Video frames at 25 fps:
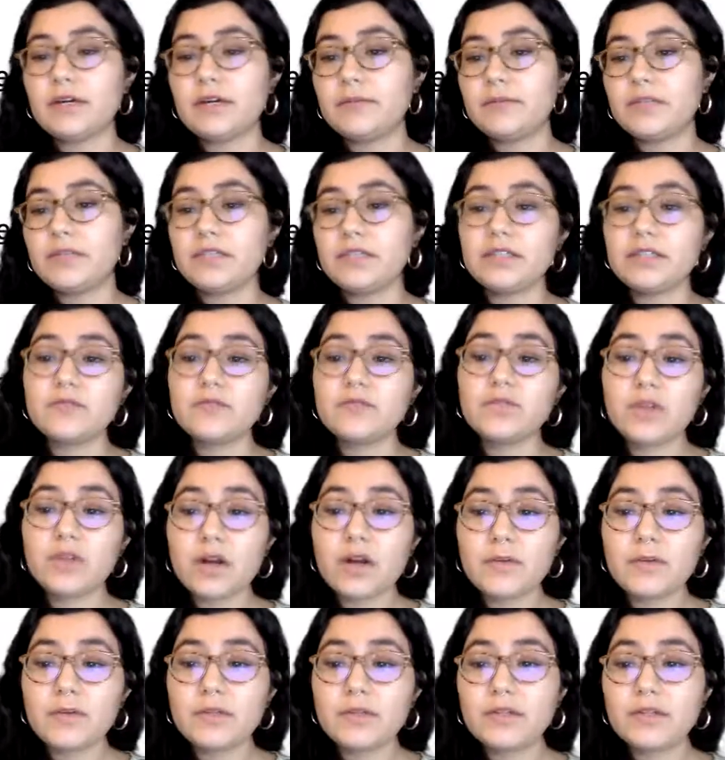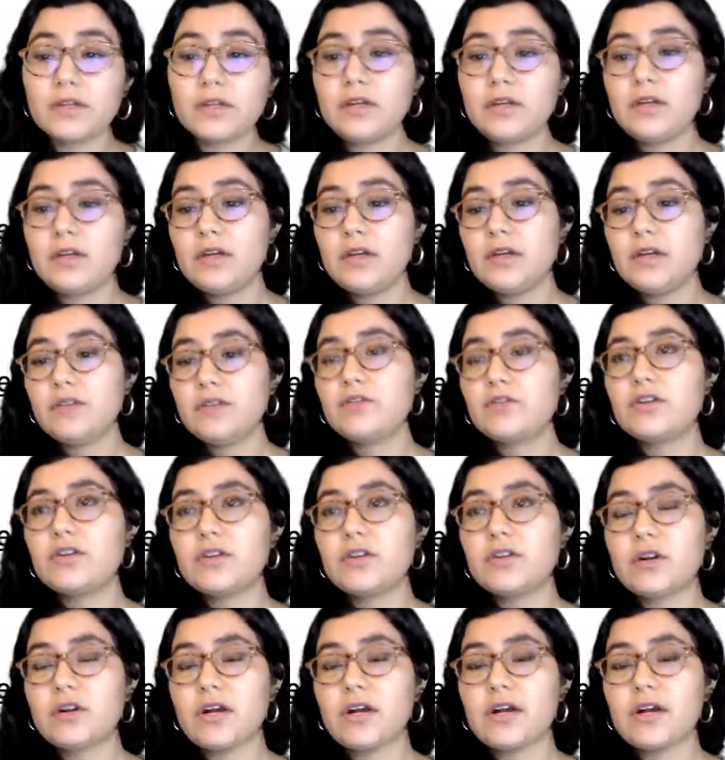because of trauma for
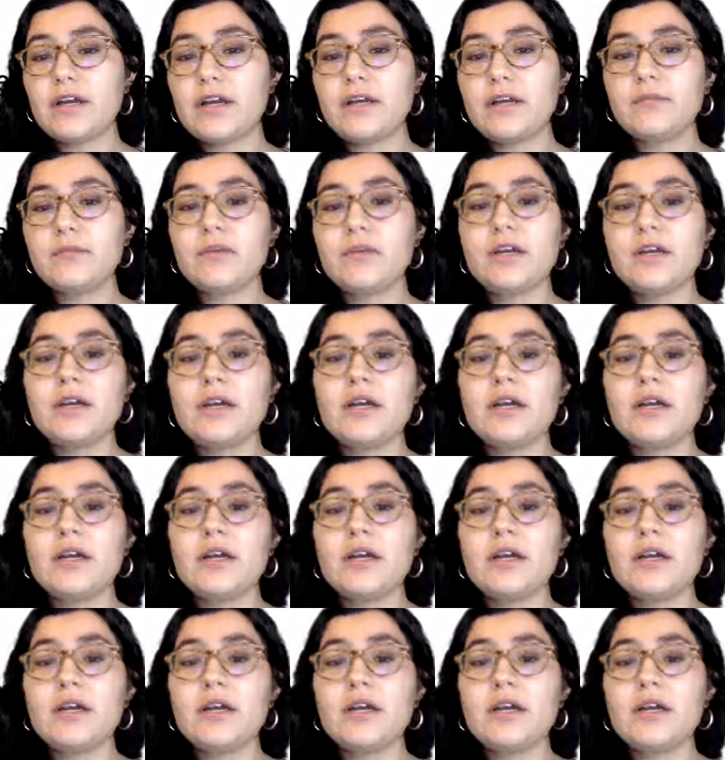crime,